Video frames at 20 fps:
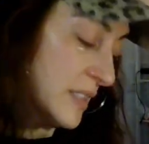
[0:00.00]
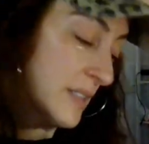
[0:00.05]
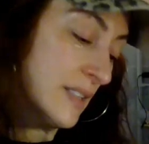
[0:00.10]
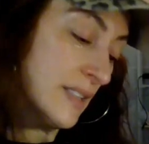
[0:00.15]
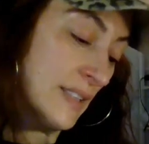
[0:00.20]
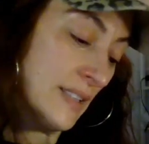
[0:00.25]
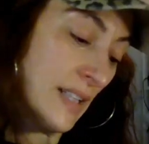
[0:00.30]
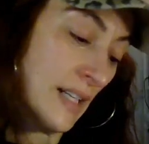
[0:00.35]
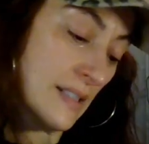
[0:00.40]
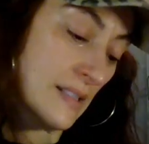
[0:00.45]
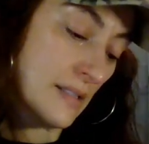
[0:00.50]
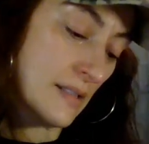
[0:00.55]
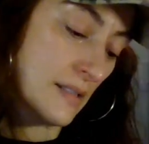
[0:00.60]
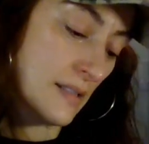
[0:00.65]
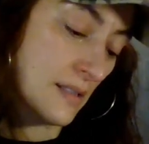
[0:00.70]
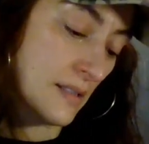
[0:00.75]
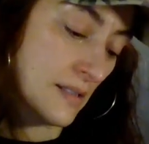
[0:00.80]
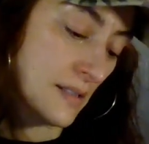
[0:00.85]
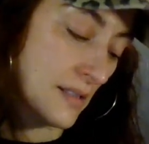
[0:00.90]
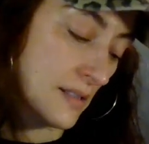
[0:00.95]

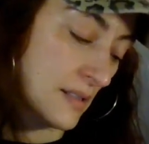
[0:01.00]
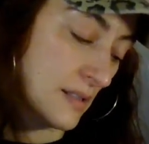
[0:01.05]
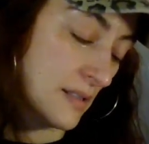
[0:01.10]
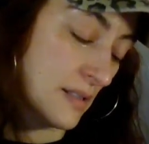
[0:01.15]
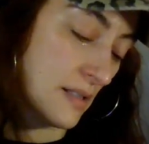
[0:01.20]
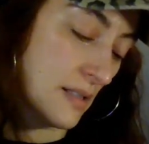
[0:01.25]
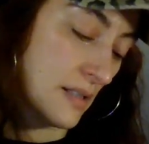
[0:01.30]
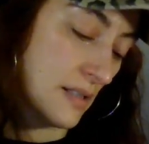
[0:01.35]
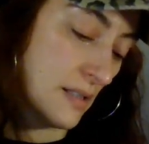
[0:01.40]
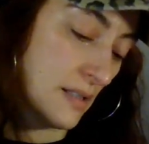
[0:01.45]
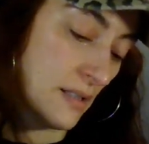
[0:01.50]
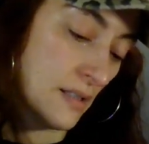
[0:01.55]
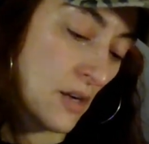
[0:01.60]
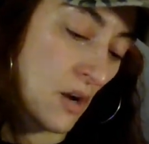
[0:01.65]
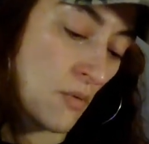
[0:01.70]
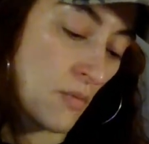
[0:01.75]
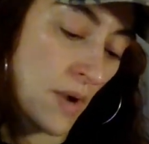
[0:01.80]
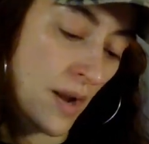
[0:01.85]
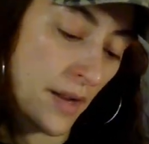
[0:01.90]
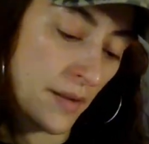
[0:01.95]
Yes.
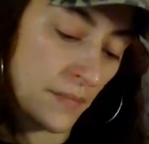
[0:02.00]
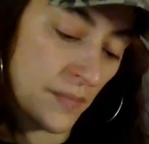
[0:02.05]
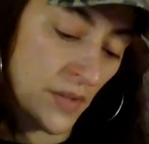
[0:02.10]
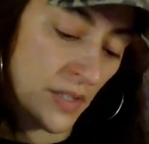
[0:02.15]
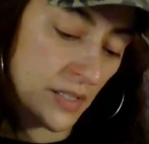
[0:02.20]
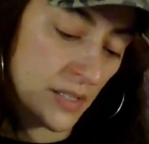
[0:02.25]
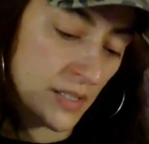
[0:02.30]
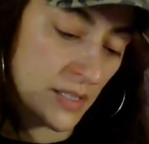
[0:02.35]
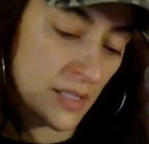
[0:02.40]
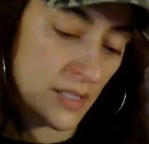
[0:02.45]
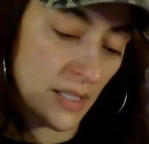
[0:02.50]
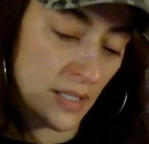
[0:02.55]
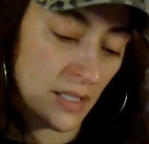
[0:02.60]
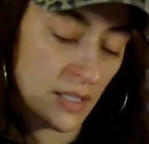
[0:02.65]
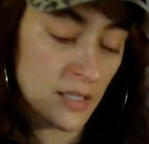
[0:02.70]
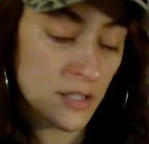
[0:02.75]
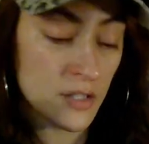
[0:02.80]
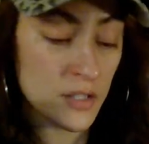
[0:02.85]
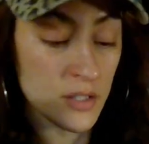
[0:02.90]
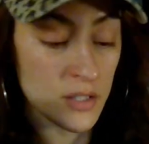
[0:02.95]
All right, let's see
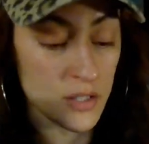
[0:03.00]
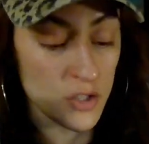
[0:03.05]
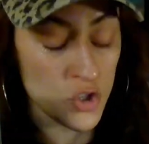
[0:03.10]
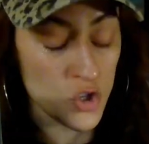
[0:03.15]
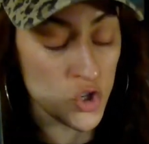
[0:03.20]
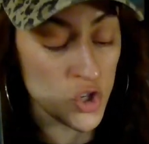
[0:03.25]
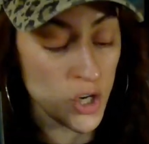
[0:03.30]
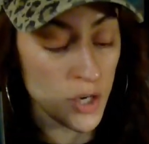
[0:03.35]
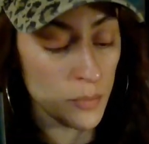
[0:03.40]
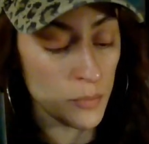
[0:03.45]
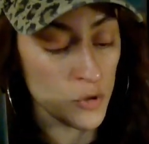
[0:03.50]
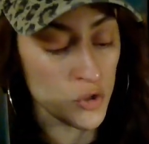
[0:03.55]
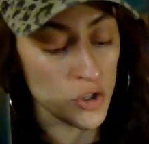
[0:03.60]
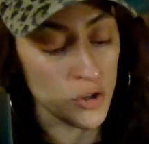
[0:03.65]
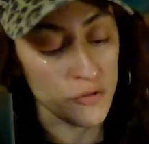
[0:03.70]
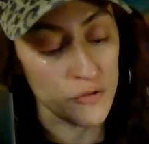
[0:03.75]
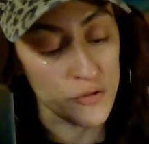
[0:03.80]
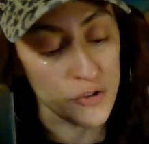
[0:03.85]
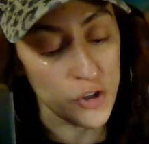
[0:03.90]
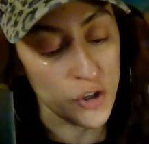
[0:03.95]
this
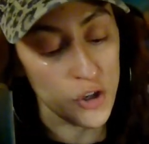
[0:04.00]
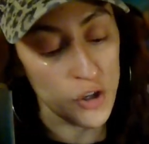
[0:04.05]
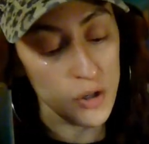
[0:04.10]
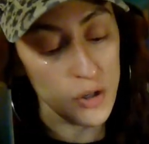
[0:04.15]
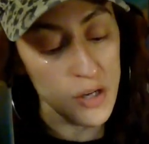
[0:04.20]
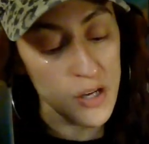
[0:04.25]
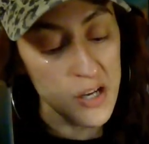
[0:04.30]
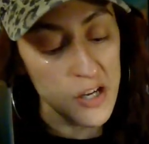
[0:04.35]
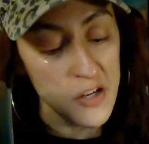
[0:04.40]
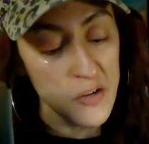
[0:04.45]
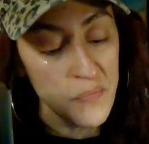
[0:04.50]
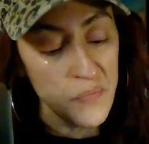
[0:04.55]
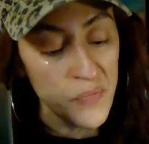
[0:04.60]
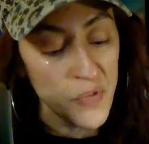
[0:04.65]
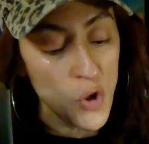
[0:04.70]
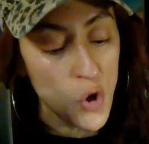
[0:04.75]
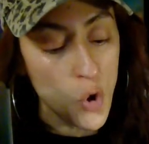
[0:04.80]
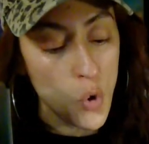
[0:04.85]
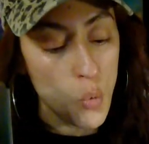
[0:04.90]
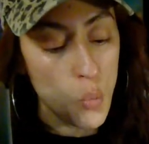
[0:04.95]
shapeshifter.
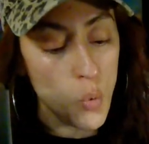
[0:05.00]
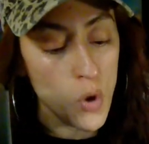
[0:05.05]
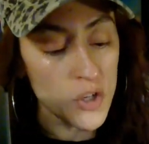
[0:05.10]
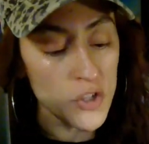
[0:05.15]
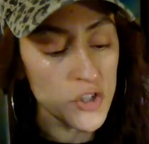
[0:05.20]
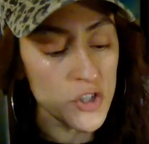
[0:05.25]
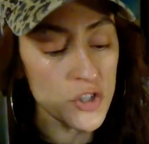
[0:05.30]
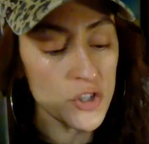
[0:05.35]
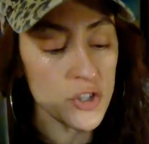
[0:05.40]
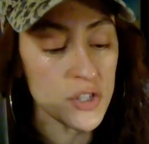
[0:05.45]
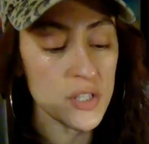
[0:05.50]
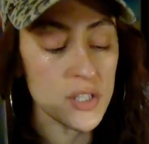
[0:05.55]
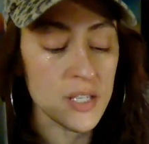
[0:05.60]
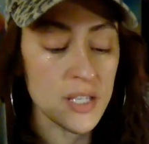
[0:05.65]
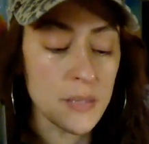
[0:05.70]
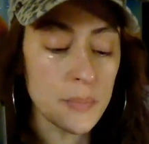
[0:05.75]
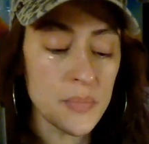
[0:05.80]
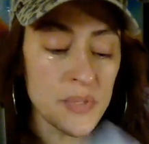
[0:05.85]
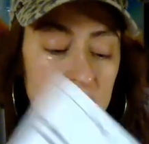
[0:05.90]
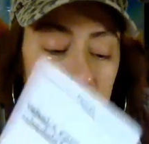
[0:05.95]
What's your
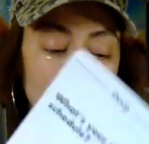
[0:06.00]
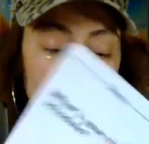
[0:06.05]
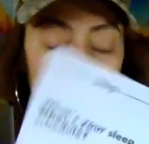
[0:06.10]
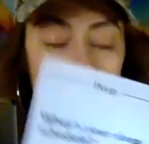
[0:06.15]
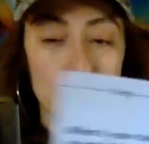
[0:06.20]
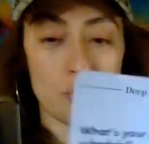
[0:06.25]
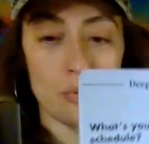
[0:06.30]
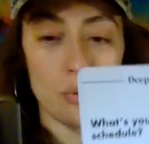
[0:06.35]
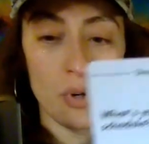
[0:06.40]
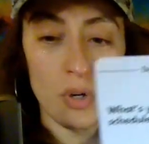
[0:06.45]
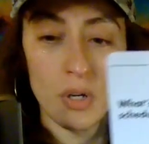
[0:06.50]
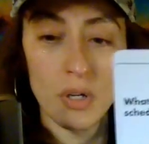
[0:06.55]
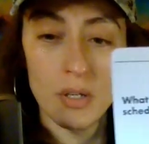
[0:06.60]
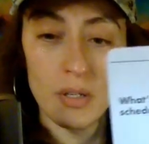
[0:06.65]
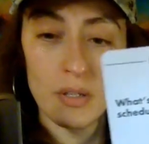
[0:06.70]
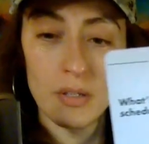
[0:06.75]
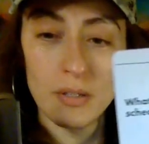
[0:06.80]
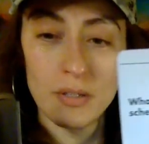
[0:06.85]
sleep schedule?